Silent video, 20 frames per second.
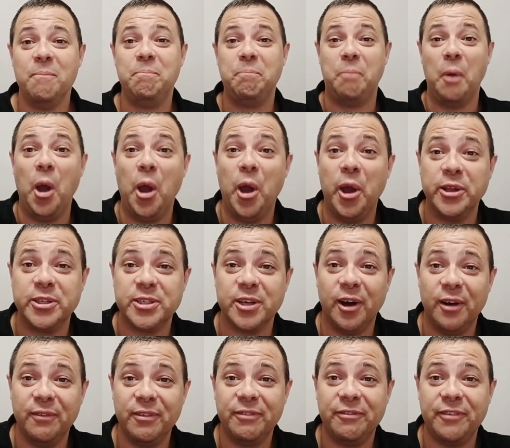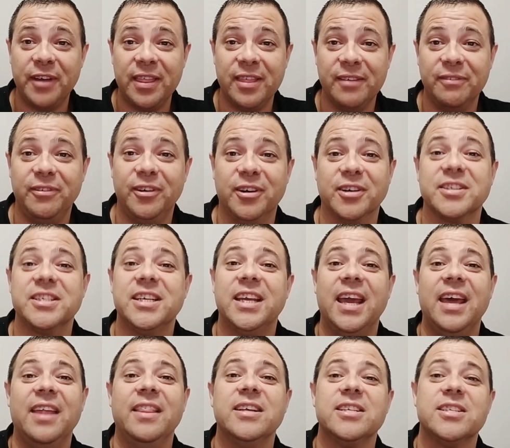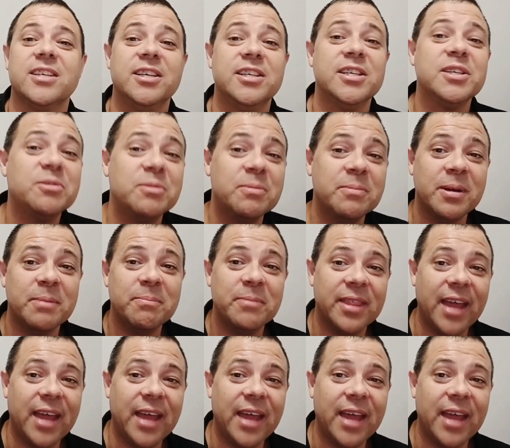Birds of a feather flock together. So just remember